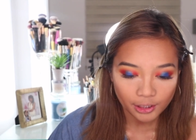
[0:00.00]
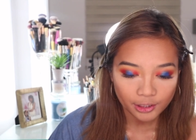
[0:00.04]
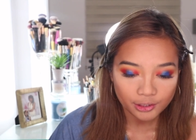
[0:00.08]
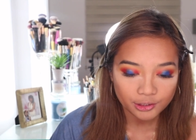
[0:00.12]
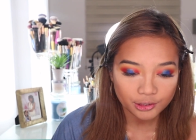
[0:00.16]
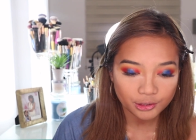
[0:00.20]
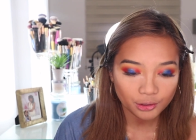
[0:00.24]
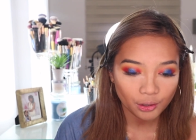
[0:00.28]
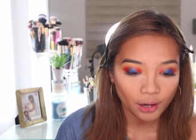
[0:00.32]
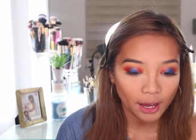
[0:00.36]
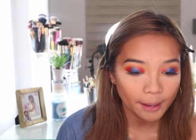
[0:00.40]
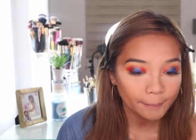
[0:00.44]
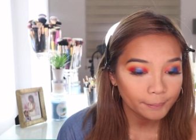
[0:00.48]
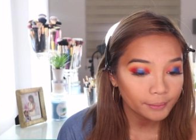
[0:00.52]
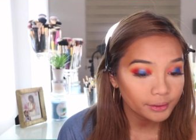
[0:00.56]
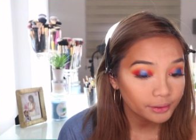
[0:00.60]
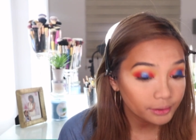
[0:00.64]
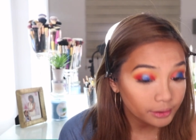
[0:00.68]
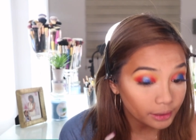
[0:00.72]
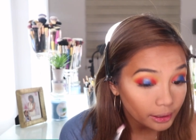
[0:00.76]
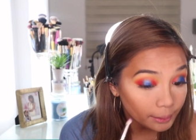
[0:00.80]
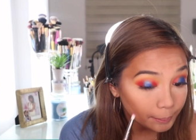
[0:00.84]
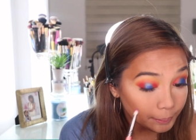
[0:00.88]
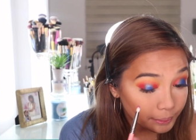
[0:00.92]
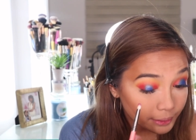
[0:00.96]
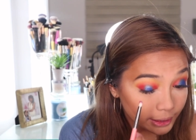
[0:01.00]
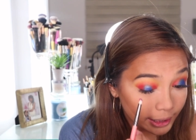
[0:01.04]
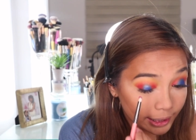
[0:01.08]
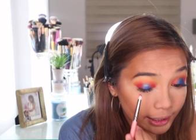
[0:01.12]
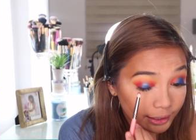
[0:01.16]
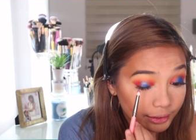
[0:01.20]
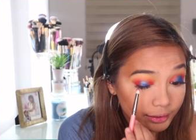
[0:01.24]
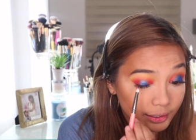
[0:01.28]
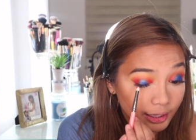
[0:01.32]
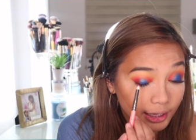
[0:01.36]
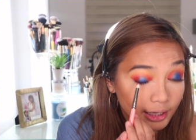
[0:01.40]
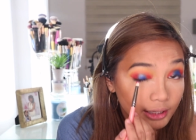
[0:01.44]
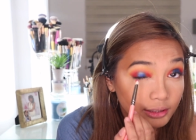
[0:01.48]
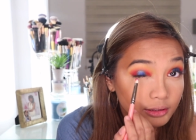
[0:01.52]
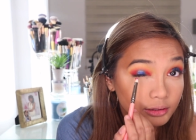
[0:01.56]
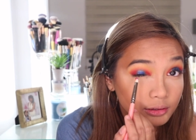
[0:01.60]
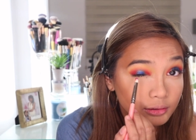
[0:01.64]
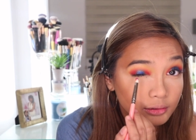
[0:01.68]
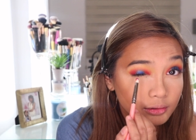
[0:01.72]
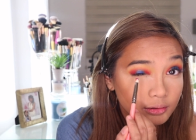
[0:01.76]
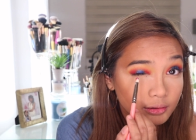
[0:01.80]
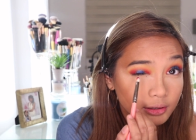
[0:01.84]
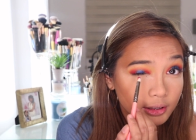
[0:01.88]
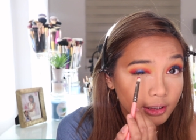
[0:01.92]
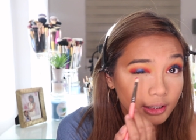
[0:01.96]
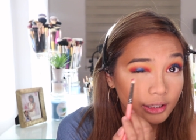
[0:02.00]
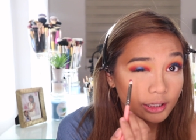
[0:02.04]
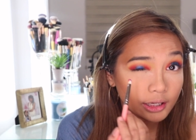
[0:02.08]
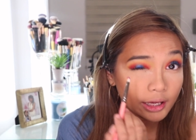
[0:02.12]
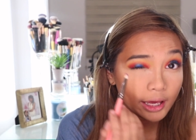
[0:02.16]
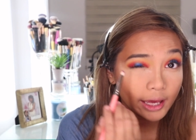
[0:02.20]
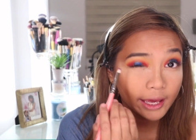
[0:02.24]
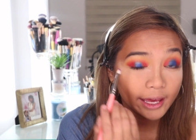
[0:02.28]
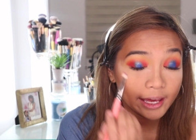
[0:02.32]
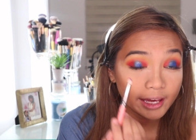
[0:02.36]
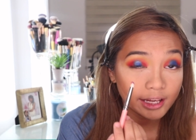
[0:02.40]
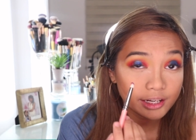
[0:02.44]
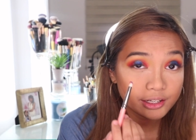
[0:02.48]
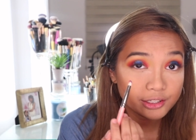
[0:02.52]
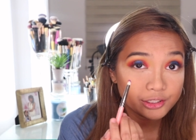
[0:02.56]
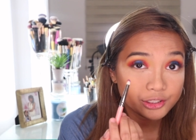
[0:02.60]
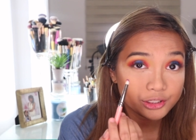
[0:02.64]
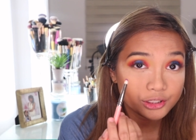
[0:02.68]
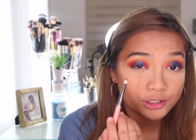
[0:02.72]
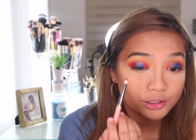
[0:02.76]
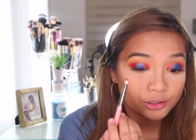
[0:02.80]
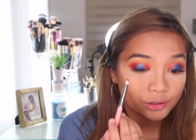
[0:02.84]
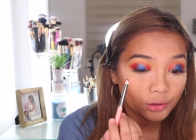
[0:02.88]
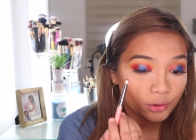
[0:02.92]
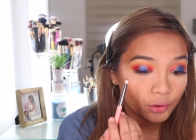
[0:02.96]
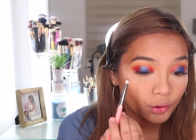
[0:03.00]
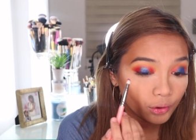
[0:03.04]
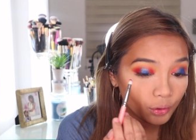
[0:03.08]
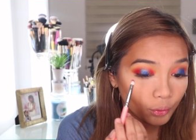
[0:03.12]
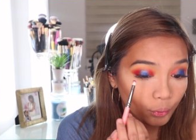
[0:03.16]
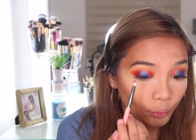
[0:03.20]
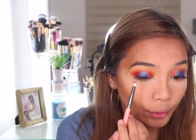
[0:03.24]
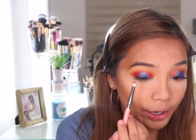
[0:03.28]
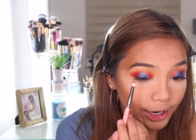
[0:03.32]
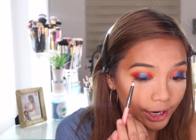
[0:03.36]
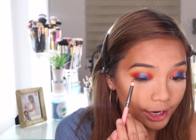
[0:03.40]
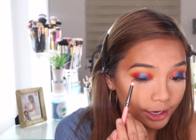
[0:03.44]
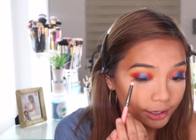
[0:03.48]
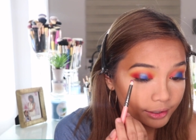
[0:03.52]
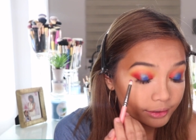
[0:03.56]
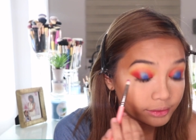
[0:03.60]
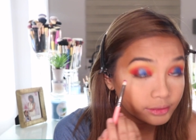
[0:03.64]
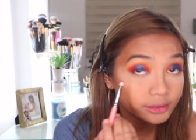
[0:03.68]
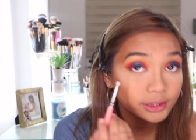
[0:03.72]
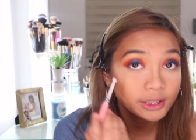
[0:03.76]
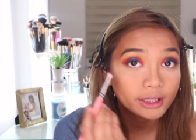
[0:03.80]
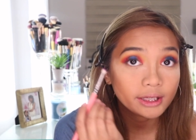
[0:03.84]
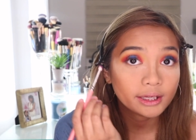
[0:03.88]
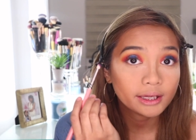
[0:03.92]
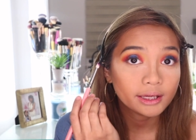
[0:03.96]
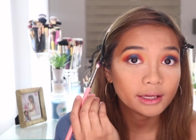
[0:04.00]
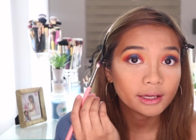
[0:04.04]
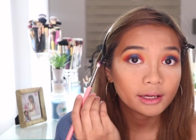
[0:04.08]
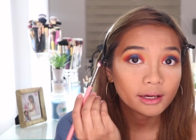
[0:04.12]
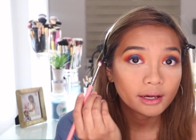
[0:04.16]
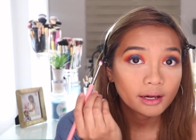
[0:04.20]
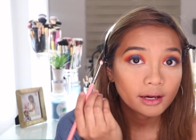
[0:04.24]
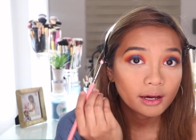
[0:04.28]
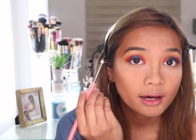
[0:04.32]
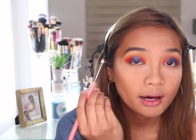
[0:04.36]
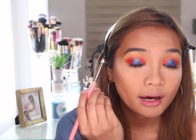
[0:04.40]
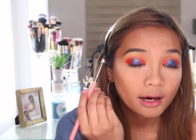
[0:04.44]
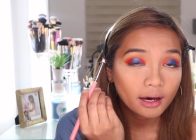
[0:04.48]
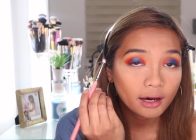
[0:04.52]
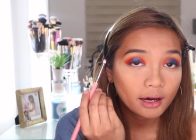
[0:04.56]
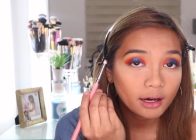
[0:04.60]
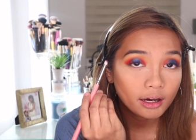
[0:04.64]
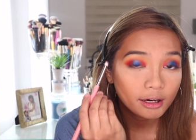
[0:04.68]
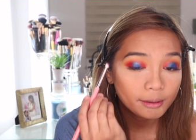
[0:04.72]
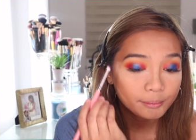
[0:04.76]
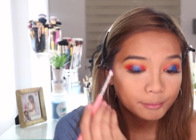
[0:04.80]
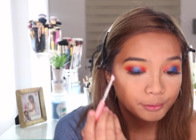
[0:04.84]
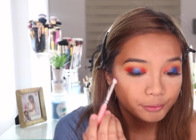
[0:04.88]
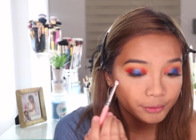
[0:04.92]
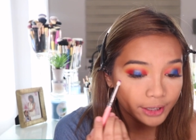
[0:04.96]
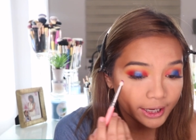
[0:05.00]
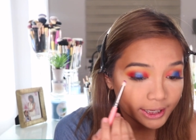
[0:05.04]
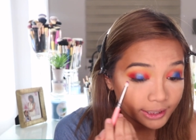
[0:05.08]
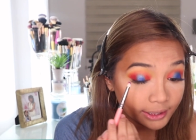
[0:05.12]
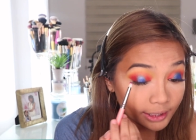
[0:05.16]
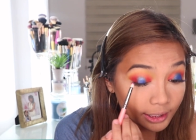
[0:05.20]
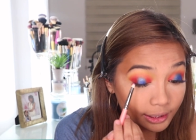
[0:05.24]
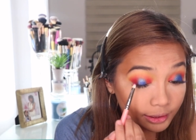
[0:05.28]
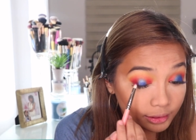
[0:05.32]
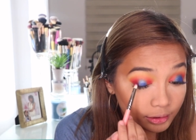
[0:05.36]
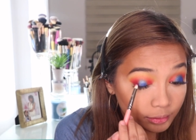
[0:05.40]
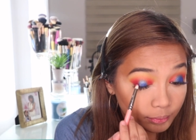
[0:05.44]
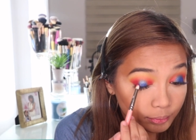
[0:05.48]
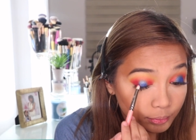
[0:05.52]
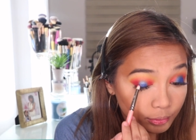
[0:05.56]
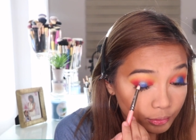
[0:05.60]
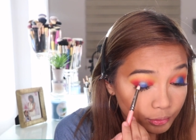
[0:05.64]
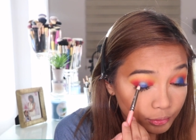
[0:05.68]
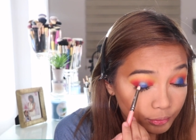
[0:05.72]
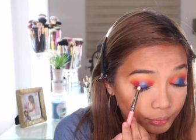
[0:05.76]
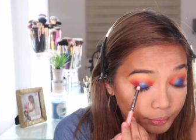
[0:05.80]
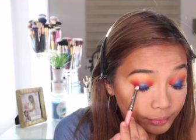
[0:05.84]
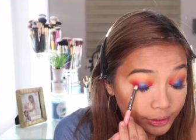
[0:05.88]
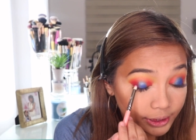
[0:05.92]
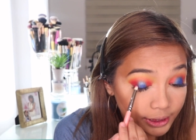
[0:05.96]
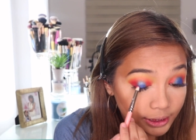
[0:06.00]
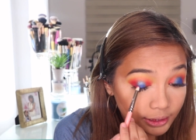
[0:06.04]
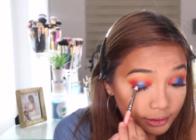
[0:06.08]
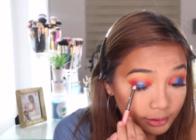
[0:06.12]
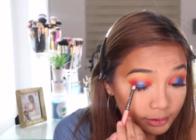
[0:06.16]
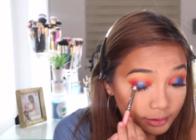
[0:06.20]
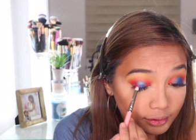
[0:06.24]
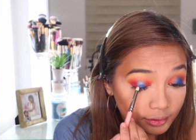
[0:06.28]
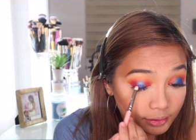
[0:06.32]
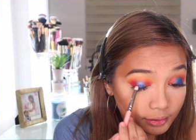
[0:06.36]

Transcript: So I'm gonna apply that to the edge where the um, red and the blue meet.